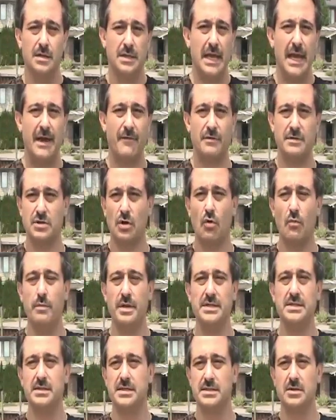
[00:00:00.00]
The average home
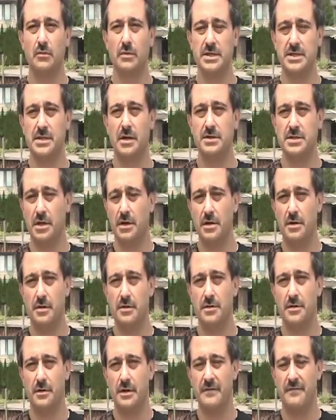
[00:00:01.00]
business only starts
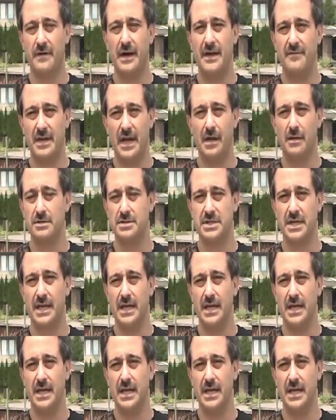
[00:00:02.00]
$135